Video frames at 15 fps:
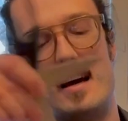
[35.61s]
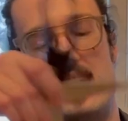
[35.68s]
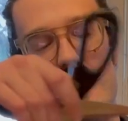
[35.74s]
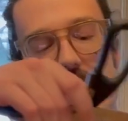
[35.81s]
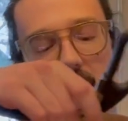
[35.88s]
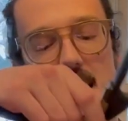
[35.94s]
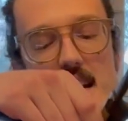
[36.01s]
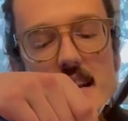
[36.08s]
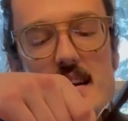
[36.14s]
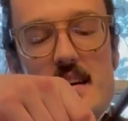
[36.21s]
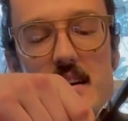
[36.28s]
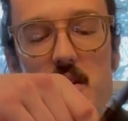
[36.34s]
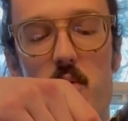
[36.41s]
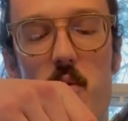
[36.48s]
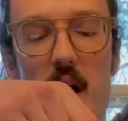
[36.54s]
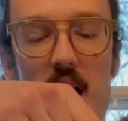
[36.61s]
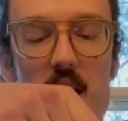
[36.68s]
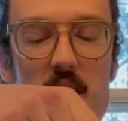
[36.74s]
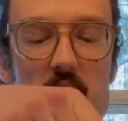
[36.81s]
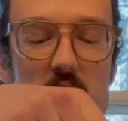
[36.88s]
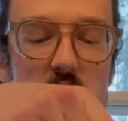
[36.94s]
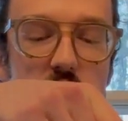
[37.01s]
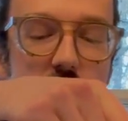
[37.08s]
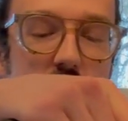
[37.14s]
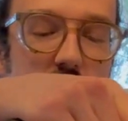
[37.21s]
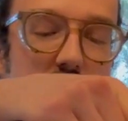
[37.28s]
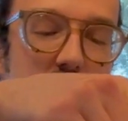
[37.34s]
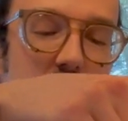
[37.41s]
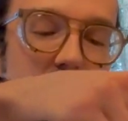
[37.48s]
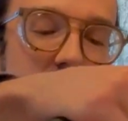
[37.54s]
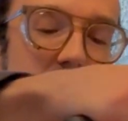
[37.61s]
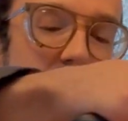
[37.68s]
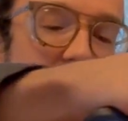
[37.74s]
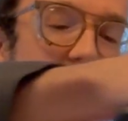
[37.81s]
and while that truck is